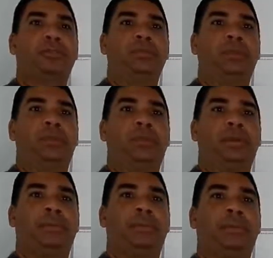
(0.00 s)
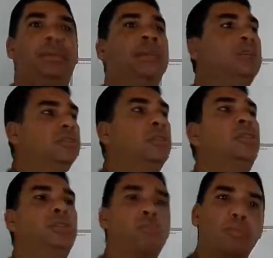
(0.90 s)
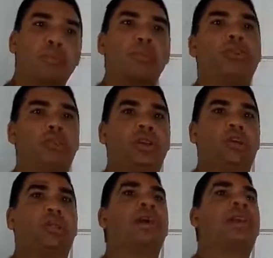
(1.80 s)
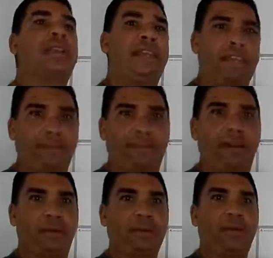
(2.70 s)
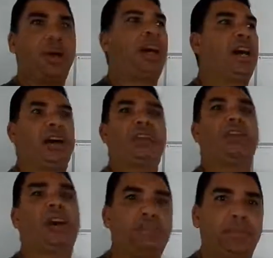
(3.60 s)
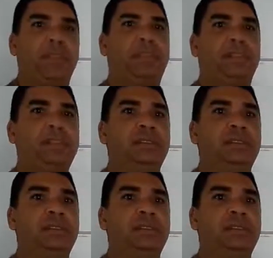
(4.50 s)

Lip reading: You know what I mean? So the more you know where they came from, how they opted in,